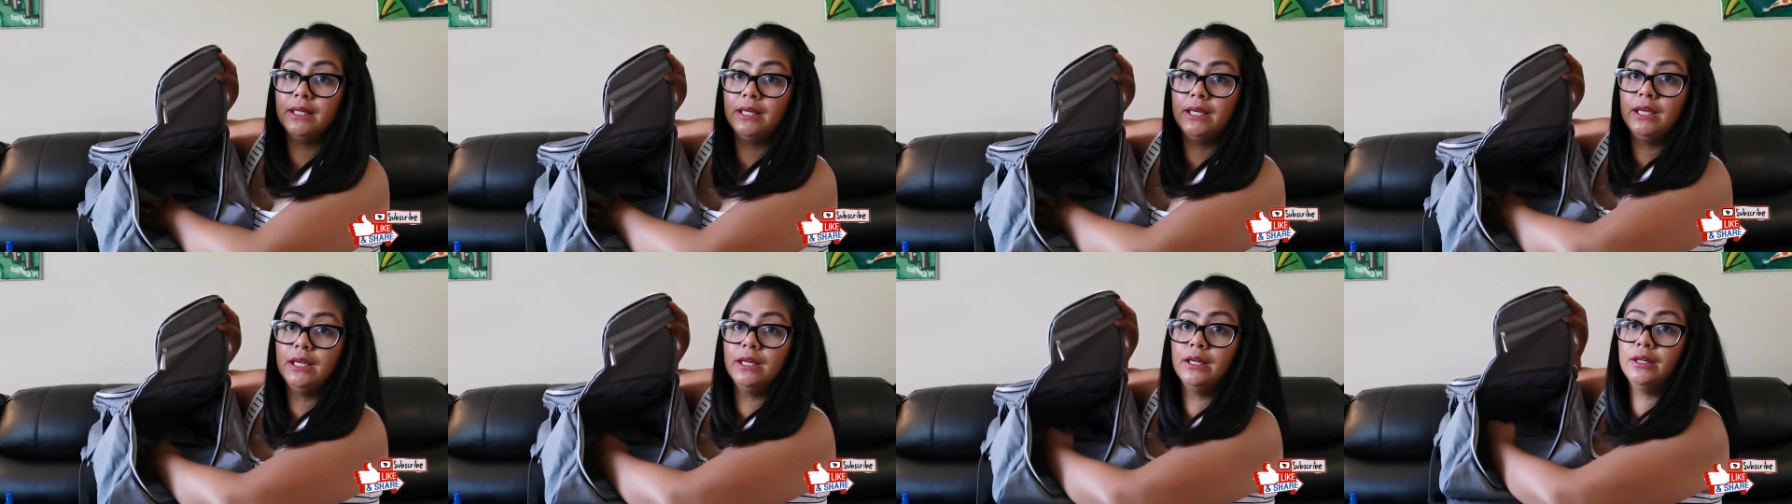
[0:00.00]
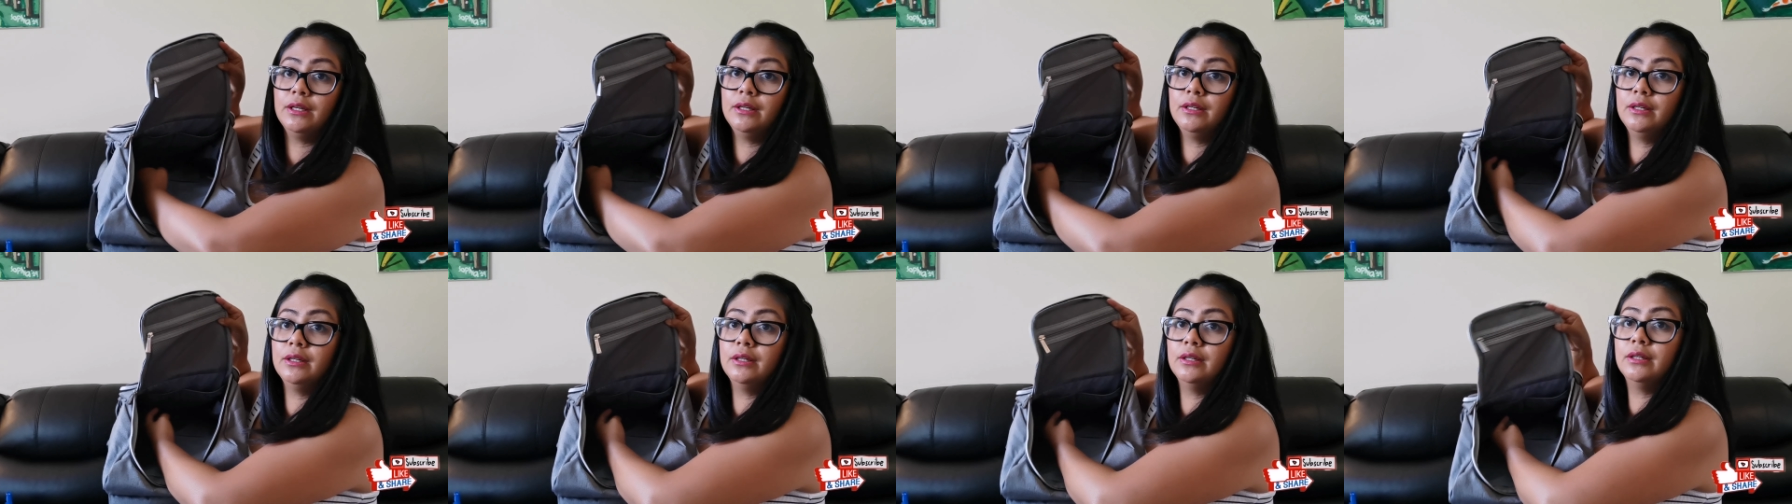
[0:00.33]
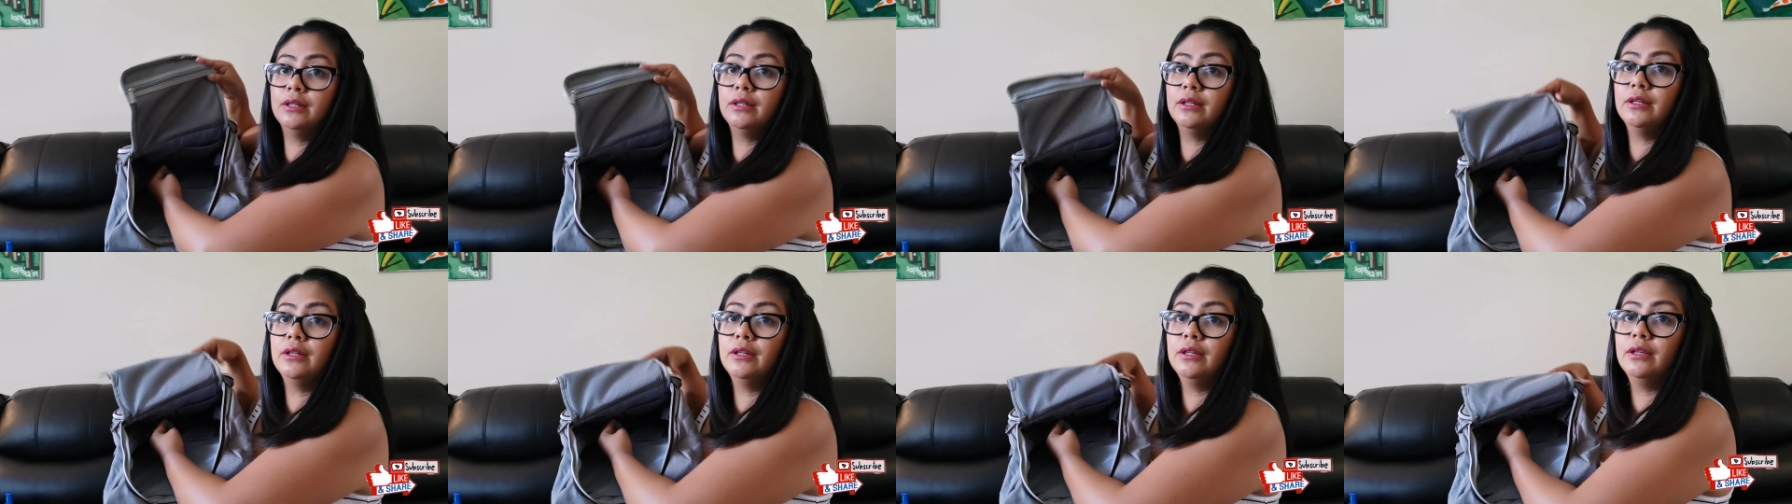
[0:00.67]
in here,
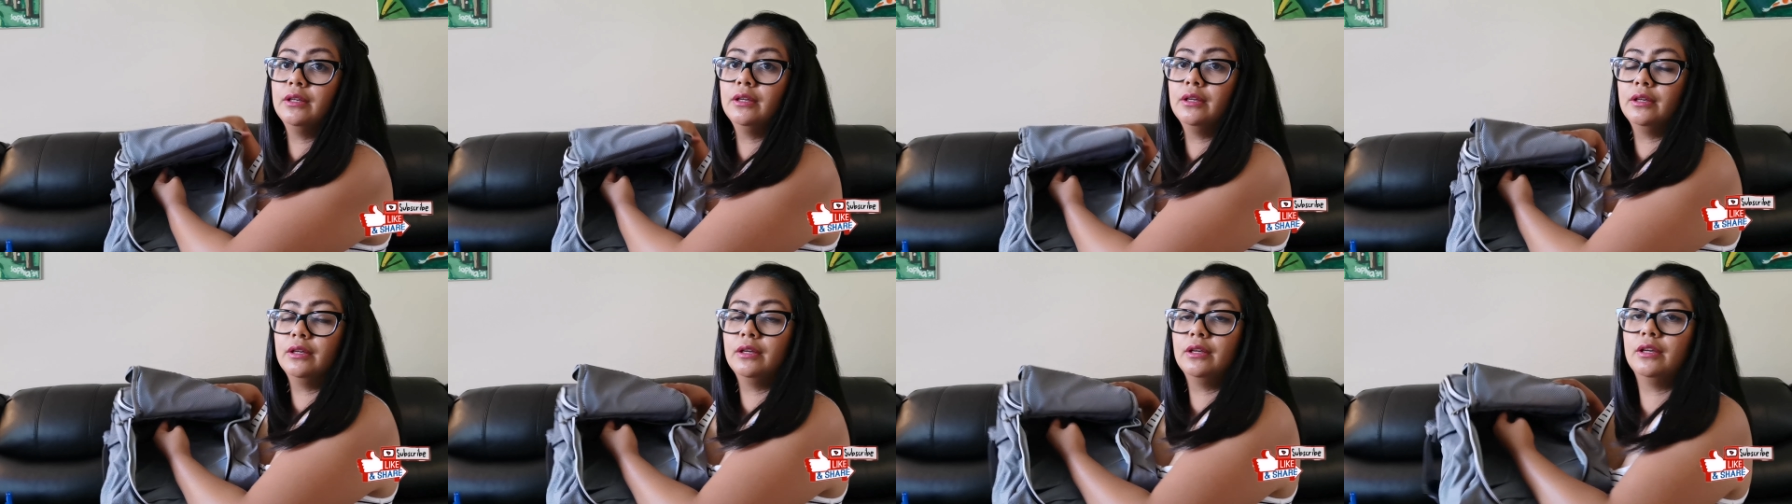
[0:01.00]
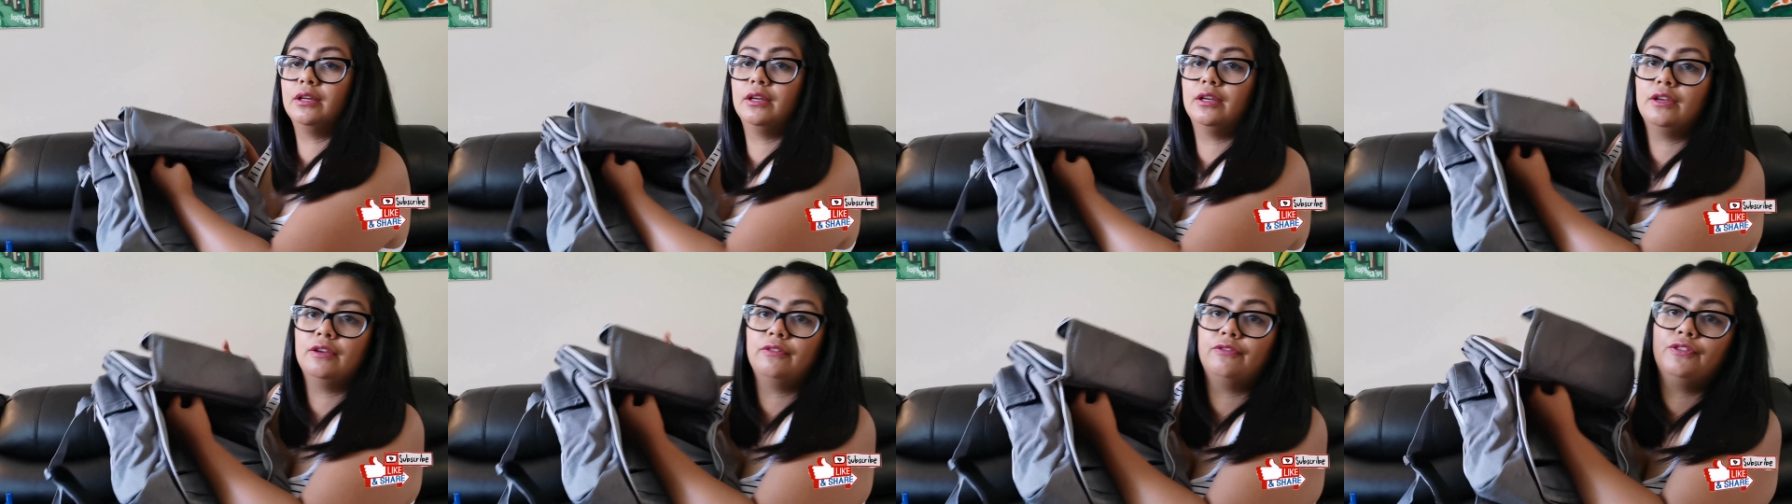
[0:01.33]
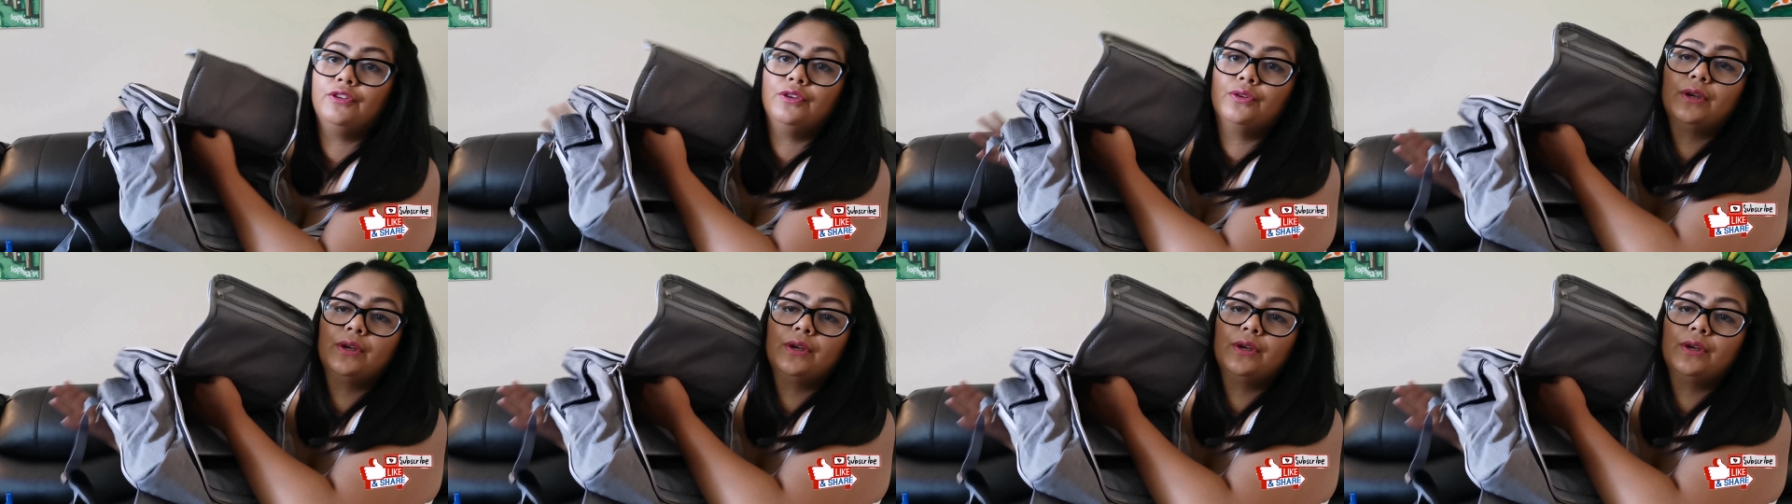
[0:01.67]
if